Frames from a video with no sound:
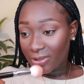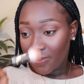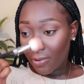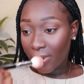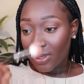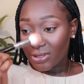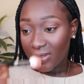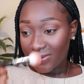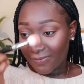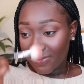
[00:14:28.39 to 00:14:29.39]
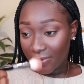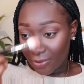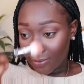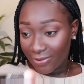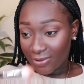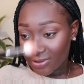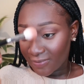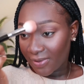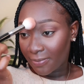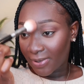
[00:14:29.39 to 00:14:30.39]
product out of it, you know, because
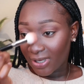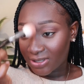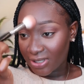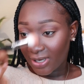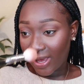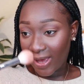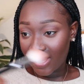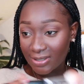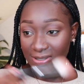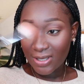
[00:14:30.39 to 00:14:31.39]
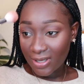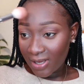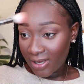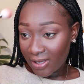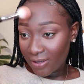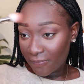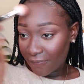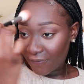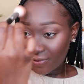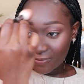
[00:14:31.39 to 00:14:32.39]
of the blush that it has
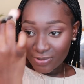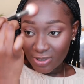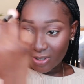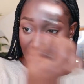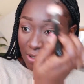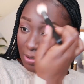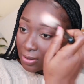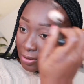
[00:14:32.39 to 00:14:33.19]
infused in it.